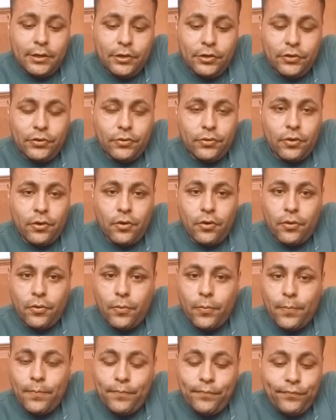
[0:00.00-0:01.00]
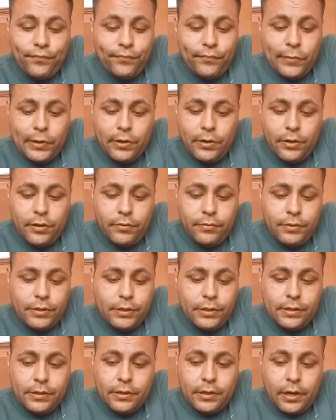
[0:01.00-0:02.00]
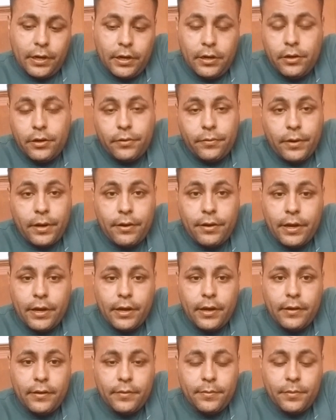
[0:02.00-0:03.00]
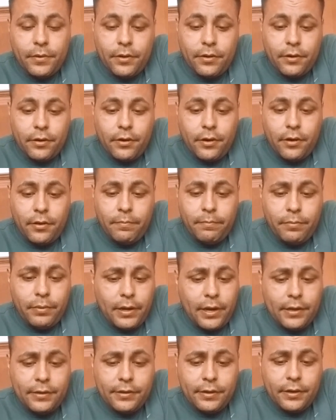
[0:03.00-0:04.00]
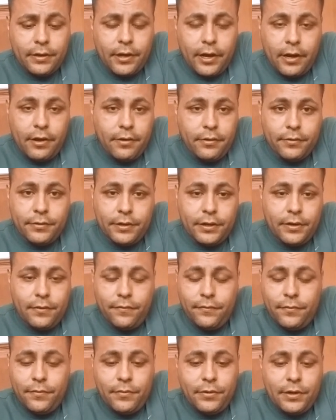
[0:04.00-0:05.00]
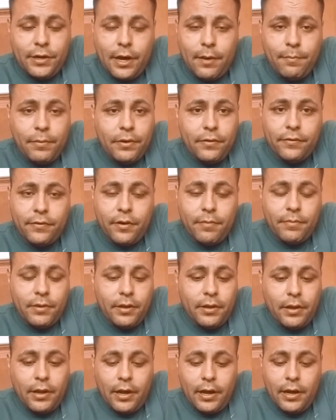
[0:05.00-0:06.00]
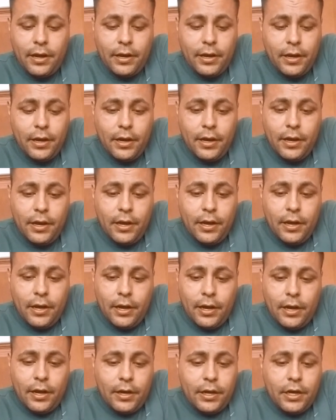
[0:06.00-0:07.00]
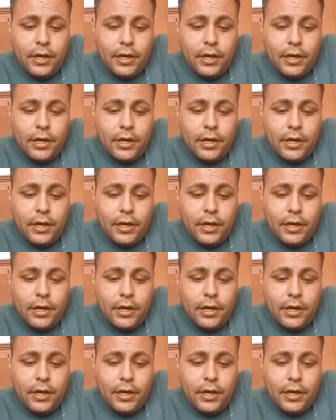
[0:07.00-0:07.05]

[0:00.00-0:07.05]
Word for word: so you know just kind of look around I guess but they're called plastic dowels and if you type in something like uh,